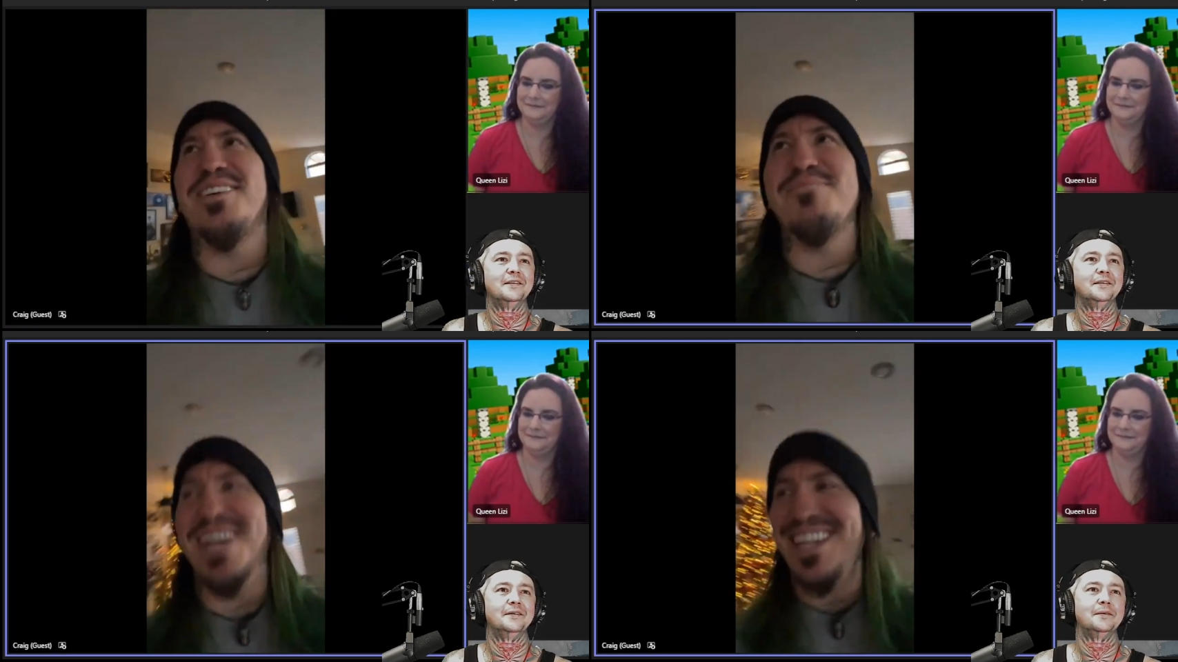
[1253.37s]

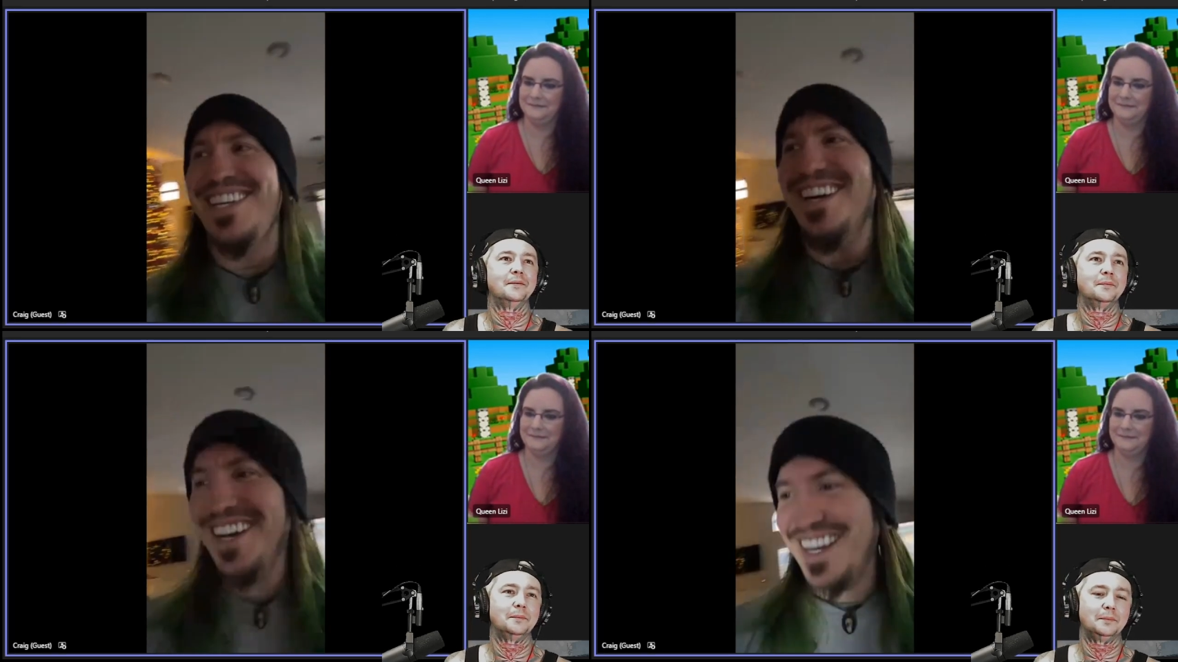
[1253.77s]
Speaker 1: Oh
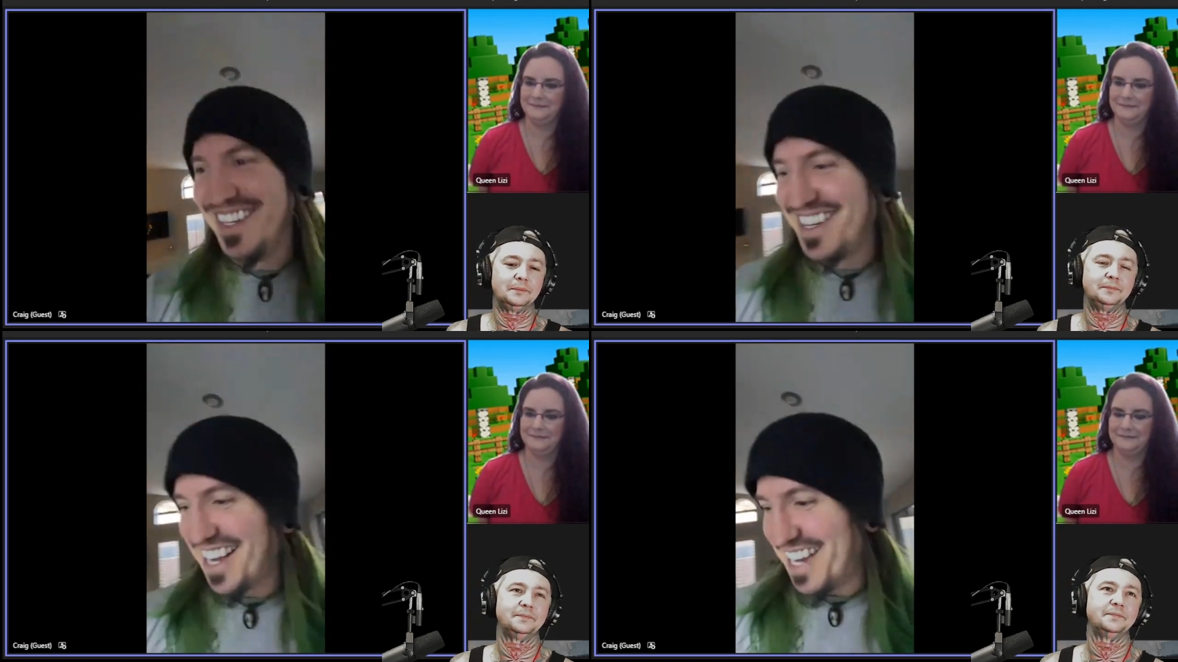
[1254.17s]
my
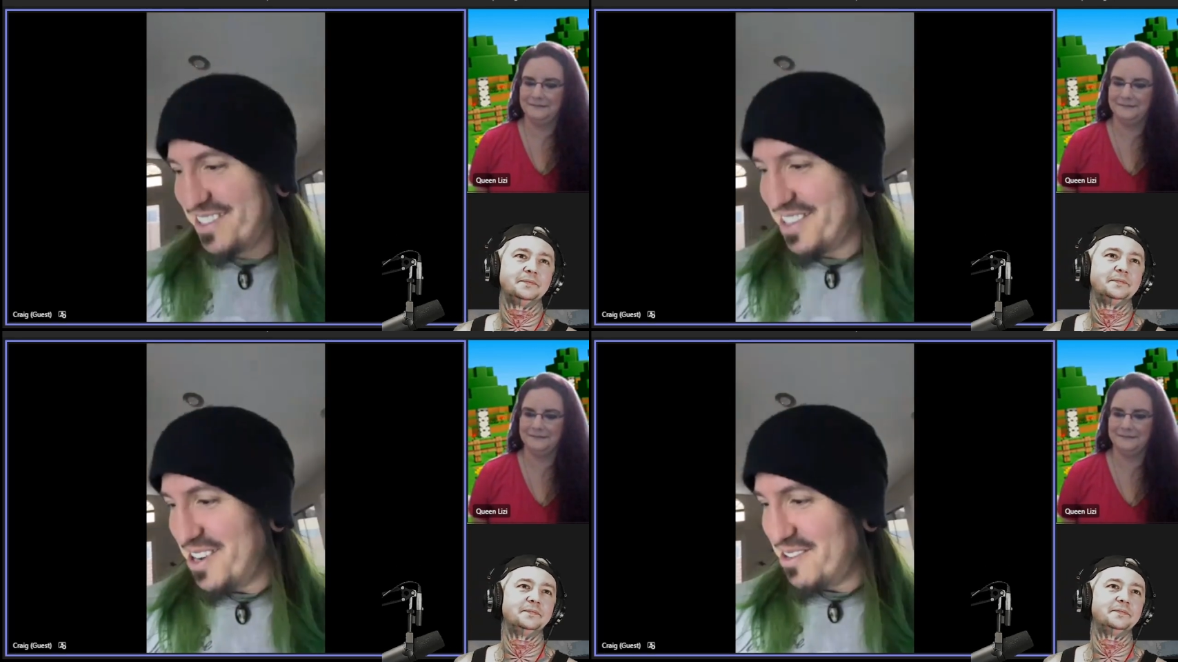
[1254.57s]
god.
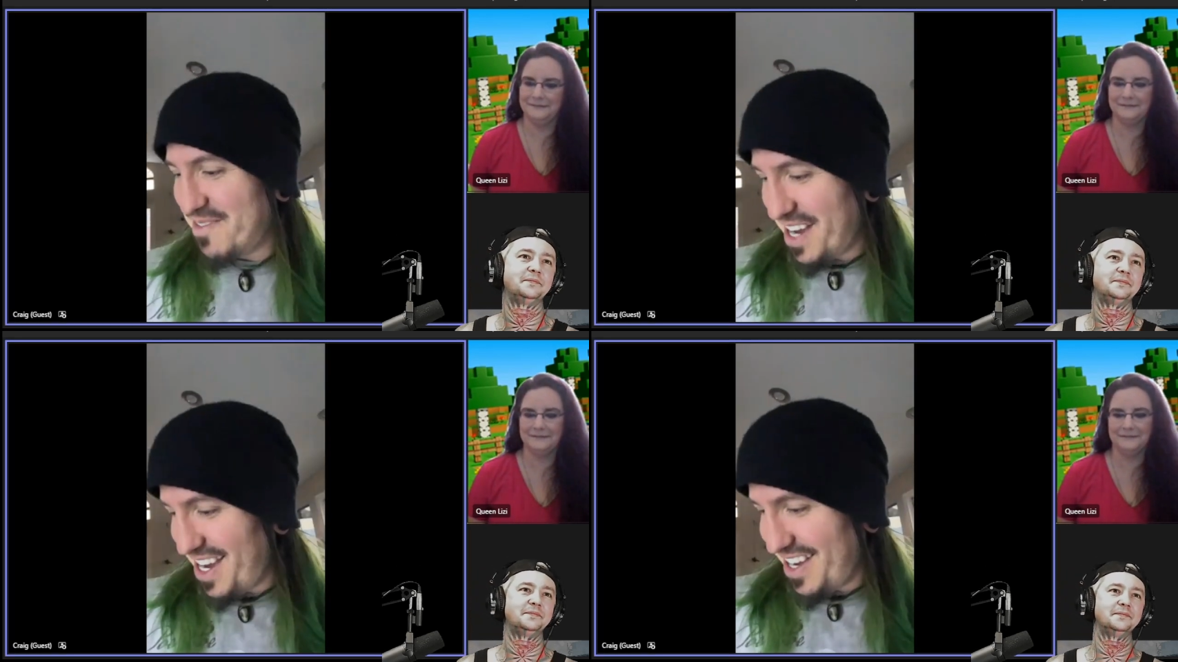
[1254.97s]
I don't
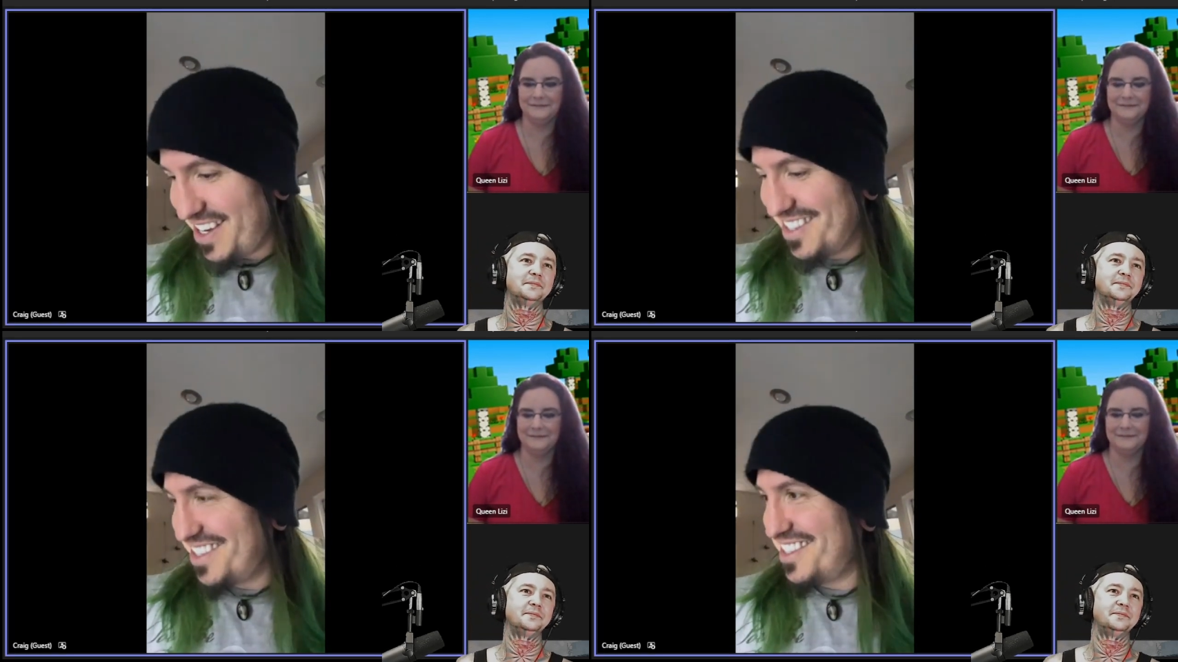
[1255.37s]
know if
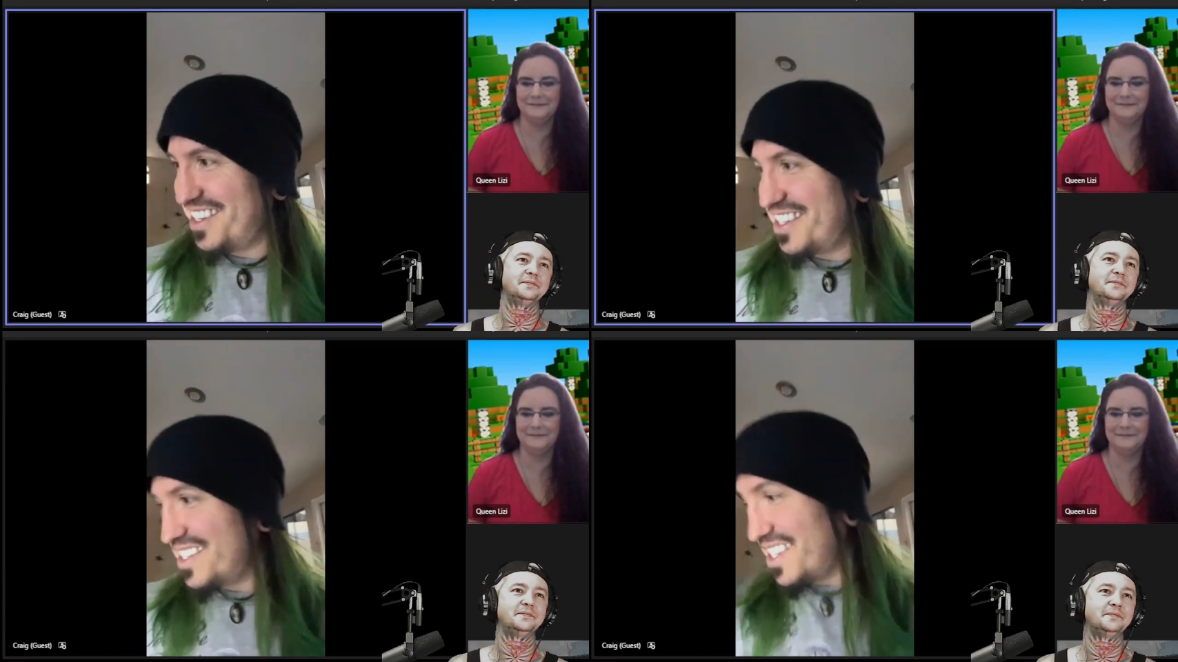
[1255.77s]
I
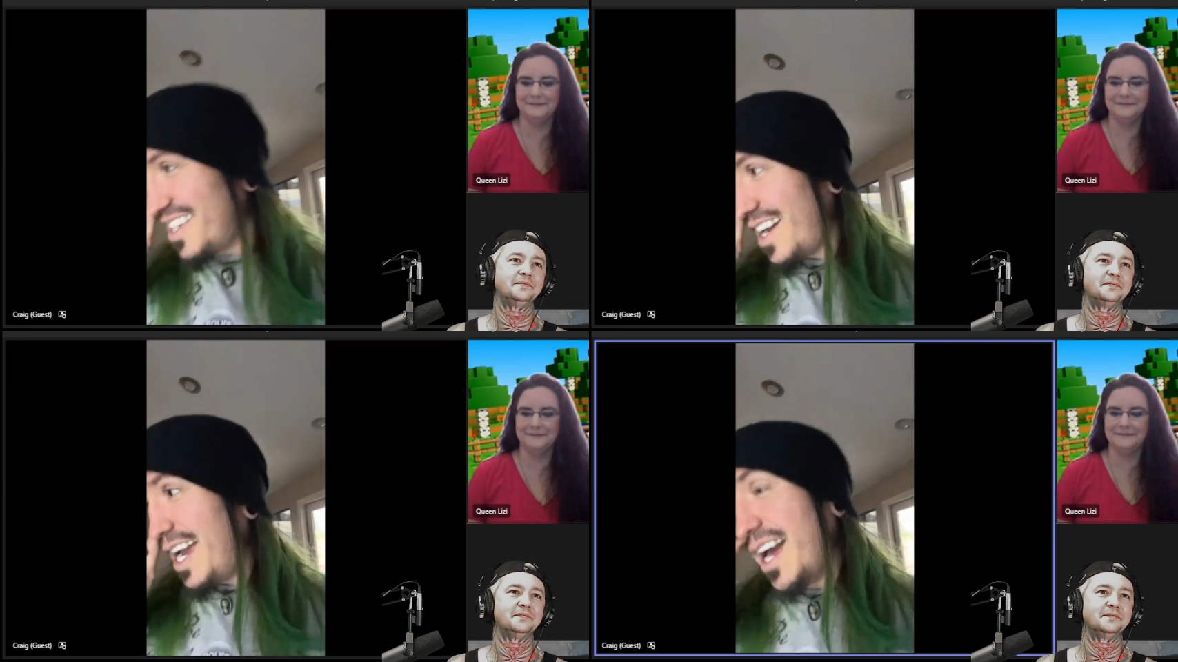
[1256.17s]

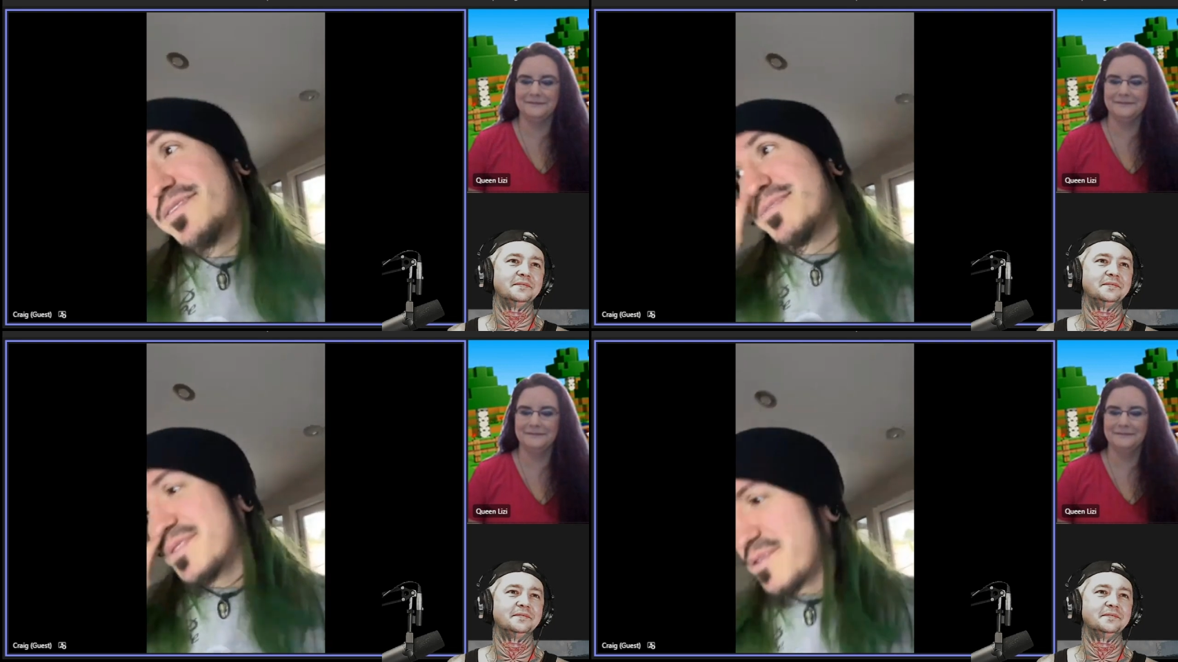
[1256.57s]

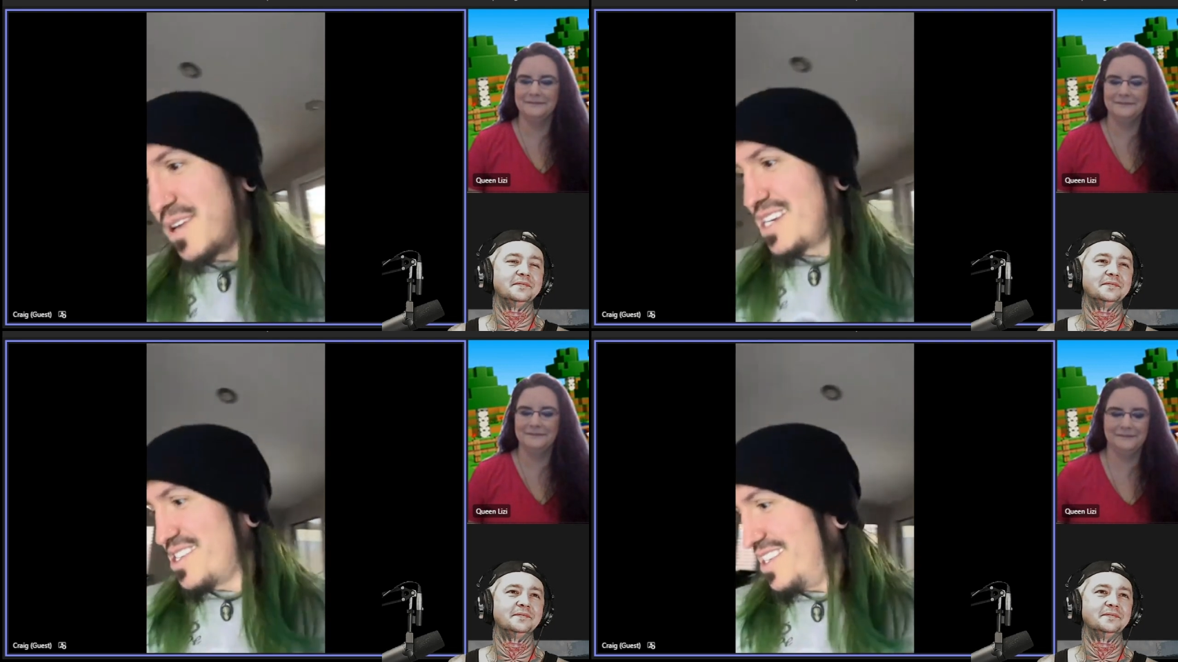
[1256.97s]
I have some
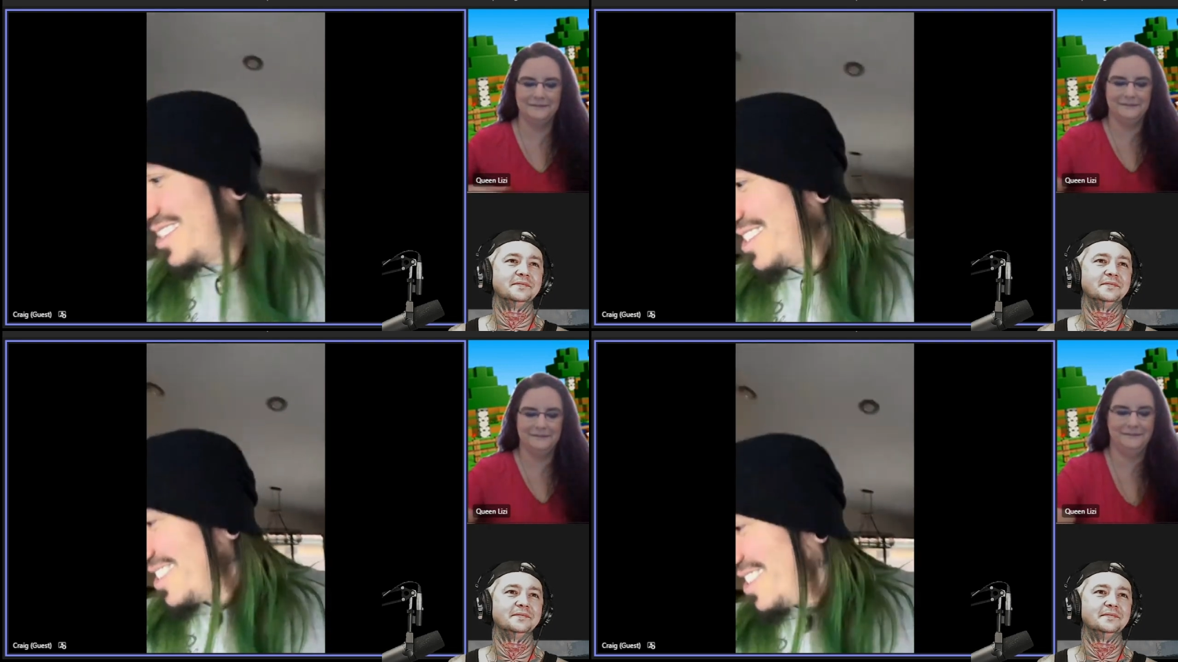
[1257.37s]
sriracha.